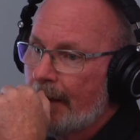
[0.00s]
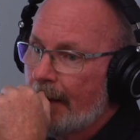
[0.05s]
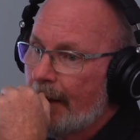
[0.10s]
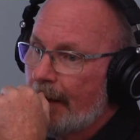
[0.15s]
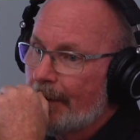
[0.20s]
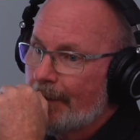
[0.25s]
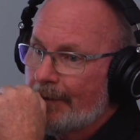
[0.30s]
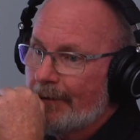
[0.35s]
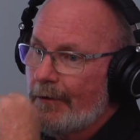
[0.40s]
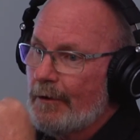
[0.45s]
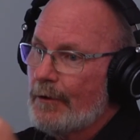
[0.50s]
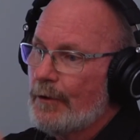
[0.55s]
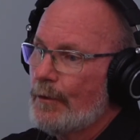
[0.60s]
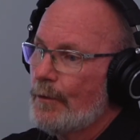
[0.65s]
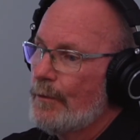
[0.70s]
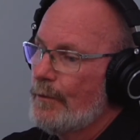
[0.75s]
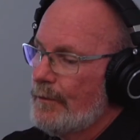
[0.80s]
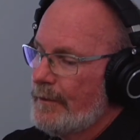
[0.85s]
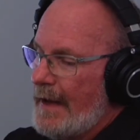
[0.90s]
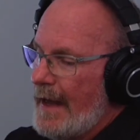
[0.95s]

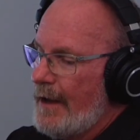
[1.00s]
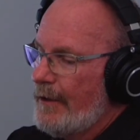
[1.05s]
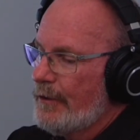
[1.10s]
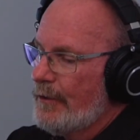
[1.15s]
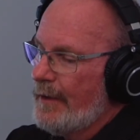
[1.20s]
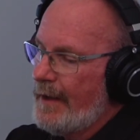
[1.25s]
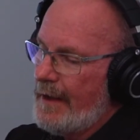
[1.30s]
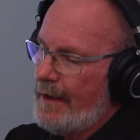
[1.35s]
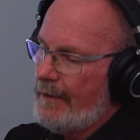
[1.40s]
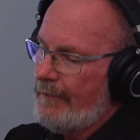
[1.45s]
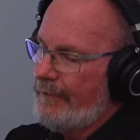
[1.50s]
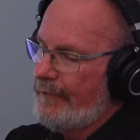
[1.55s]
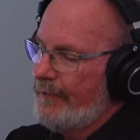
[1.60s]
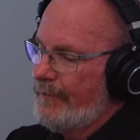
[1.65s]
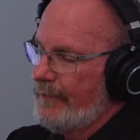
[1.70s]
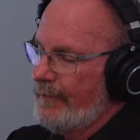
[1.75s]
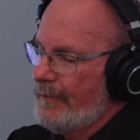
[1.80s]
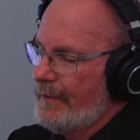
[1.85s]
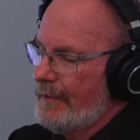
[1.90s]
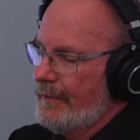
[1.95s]
So now you have
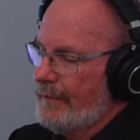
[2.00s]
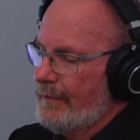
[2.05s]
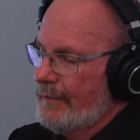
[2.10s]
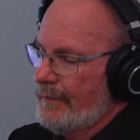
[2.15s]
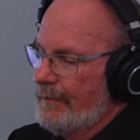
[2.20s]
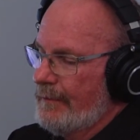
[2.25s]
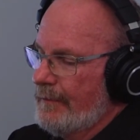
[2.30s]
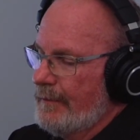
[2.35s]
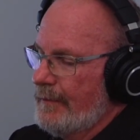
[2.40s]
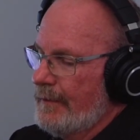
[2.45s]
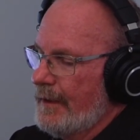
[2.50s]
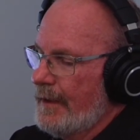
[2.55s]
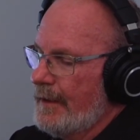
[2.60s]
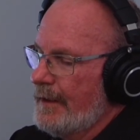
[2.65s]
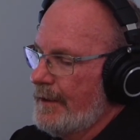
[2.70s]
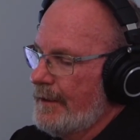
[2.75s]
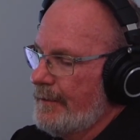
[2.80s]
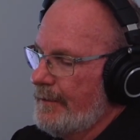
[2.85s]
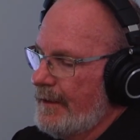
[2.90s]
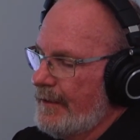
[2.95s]
a, uh,
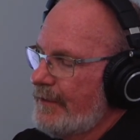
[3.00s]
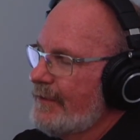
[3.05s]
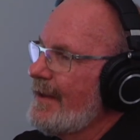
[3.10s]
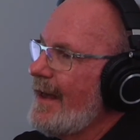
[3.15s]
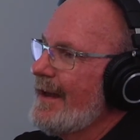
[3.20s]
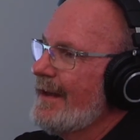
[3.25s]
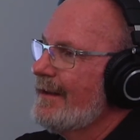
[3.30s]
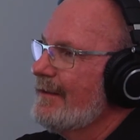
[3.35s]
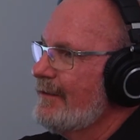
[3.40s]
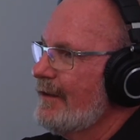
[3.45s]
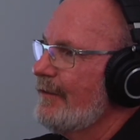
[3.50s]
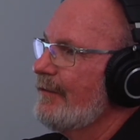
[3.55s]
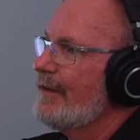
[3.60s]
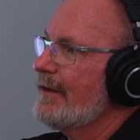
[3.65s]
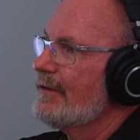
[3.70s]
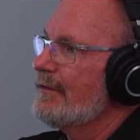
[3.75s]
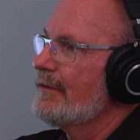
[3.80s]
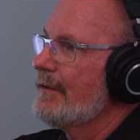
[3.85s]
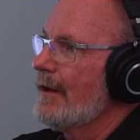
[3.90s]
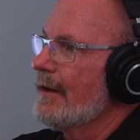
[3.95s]
uh, a
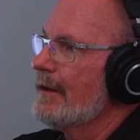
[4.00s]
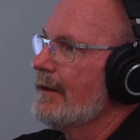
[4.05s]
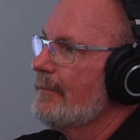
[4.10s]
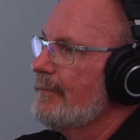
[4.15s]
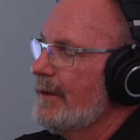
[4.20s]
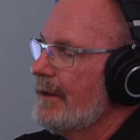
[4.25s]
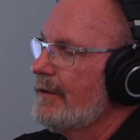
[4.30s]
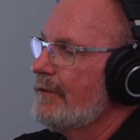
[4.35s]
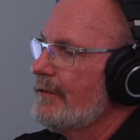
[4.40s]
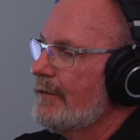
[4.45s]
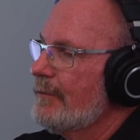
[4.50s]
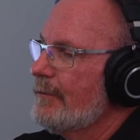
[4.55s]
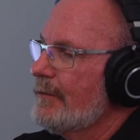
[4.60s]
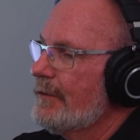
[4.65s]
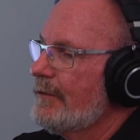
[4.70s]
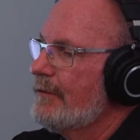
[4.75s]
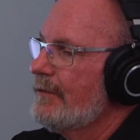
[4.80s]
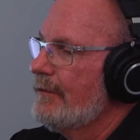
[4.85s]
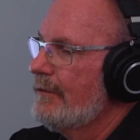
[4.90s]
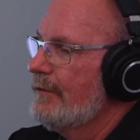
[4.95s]
scientific study because it
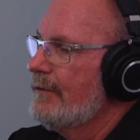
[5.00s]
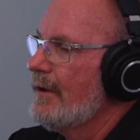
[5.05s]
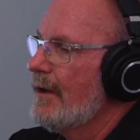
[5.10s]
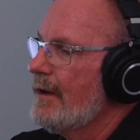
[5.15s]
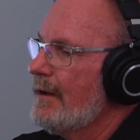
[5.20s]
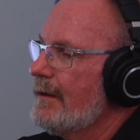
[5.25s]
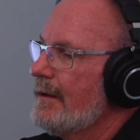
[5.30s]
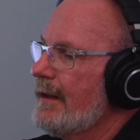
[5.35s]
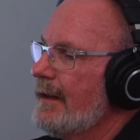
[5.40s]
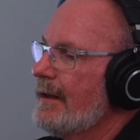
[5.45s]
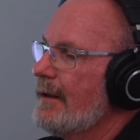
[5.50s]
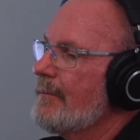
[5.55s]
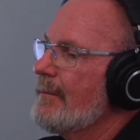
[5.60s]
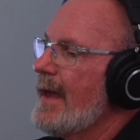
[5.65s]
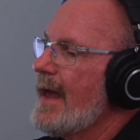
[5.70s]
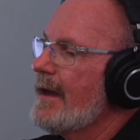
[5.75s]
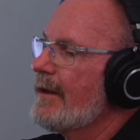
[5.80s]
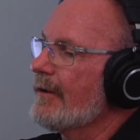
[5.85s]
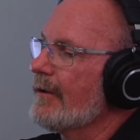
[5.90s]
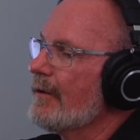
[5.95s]
was done in a
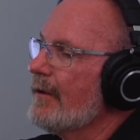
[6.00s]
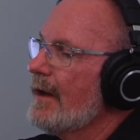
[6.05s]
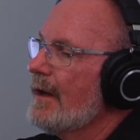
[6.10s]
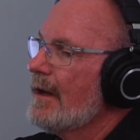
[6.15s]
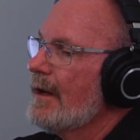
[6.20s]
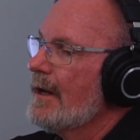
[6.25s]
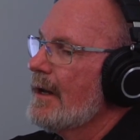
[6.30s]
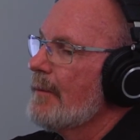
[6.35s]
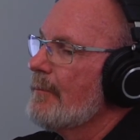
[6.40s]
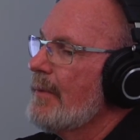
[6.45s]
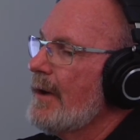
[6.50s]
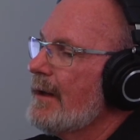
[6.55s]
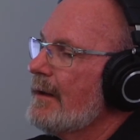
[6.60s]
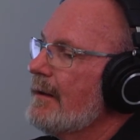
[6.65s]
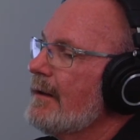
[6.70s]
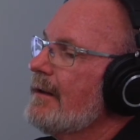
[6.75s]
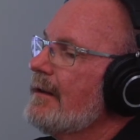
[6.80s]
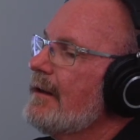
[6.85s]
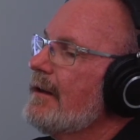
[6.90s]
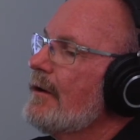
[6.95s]
manner. But
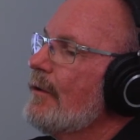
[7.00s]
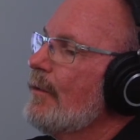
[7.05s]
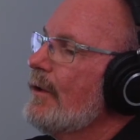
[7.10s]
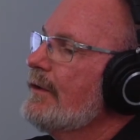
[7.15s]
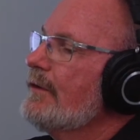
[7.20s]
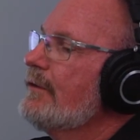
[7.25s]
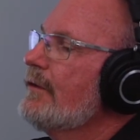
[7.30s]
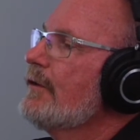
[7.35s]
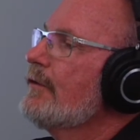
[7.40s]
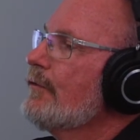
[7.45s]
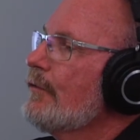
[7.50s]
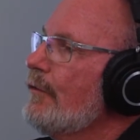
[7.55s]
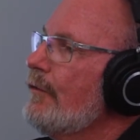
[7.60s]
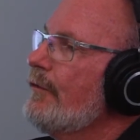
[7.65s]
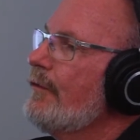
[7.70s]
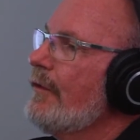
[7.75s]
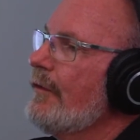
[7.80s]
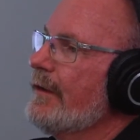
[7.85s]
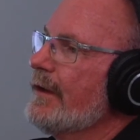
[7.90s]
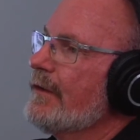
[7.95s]
you know, what's the
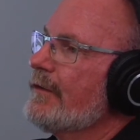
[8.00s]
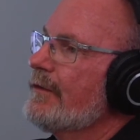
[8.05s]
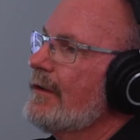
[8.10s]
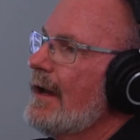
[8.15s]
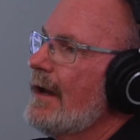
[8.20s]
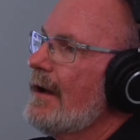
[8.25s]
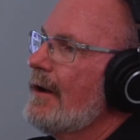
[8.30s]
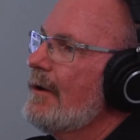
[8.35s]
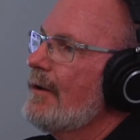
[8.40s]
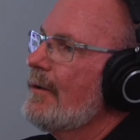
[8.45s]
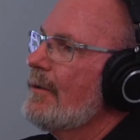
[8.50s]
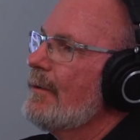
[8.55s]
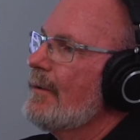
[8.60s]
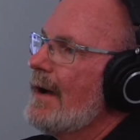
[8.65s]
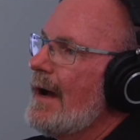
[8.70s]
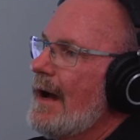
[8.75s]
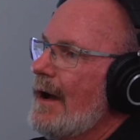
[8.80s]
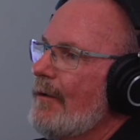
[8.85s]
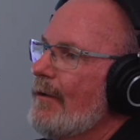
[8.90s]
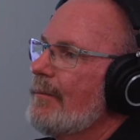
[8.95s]
truthfulness? How
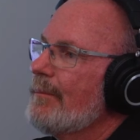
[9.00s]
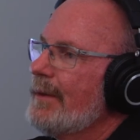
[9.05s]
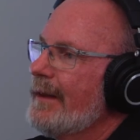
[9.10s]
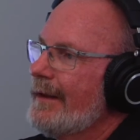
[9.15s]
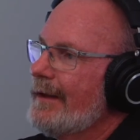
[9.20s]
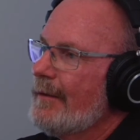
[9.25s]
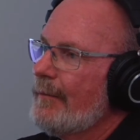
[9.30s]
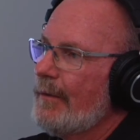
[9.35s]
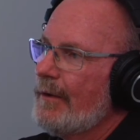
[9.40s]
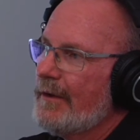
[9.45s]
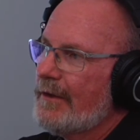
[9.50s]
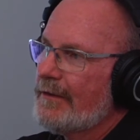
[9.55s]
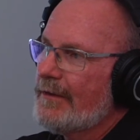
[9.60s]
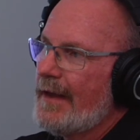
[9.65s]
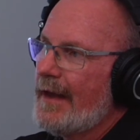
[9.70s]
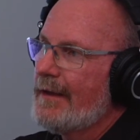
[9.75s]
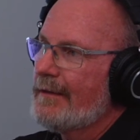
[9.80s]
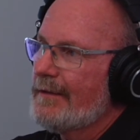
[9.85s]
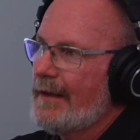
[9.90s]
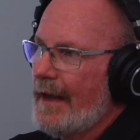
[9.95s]
how applicable is
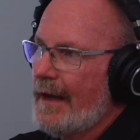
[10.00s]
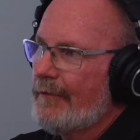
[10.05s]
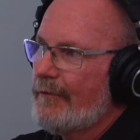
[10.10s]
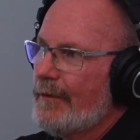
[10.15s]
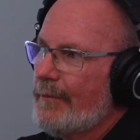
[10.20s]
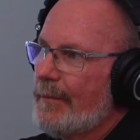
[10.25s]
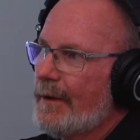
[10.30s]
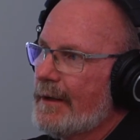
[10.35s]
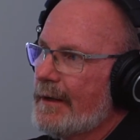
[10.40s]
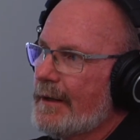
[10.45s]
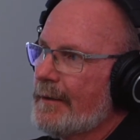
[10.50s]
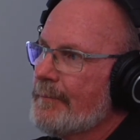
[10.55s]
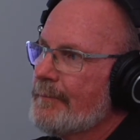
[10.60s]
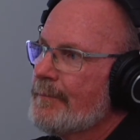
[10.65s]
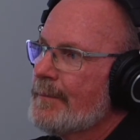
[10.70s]
that to everybody?